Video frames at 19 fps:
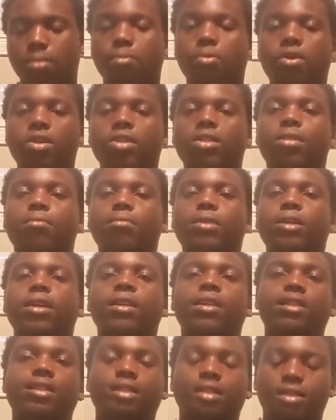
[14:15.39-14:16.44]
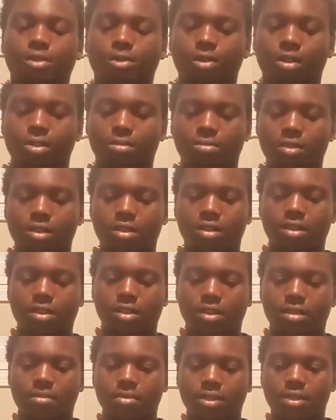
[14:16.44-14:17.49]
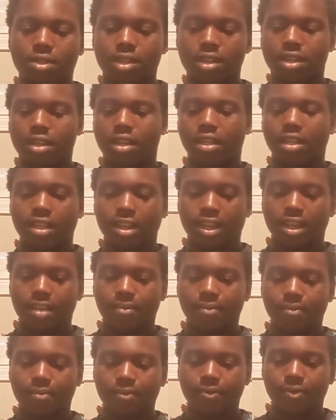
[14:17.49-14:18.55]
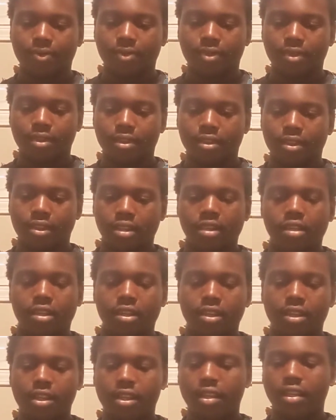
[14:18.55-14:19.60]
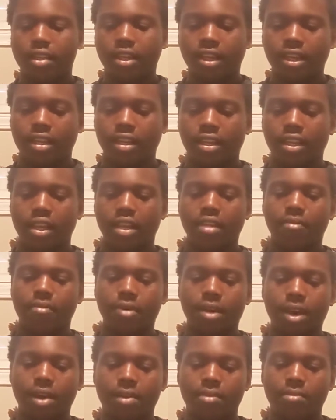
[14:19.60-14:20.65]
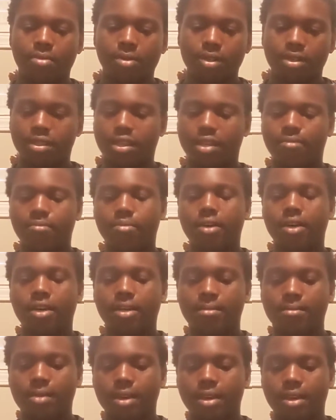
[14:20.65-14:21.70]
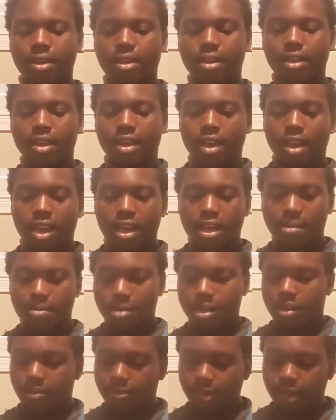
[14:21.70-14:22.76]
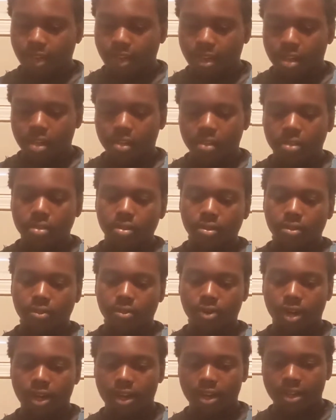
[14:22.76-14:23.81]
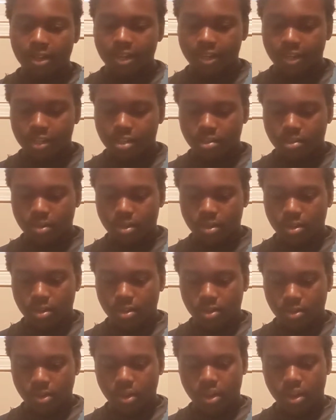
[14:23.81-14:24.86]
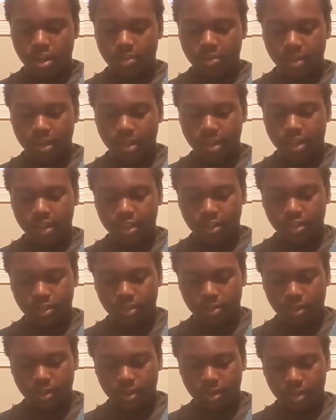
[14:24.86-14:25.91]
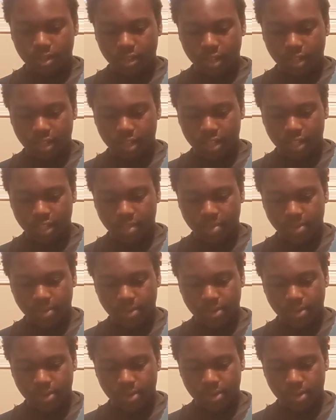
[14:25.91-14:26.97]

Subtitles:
push the button, so to speak. Let me say it like that. They got the power to push that button, man. And matter of fact, before I can get to Joel 3, let me get this in Joel the 2nd chapter,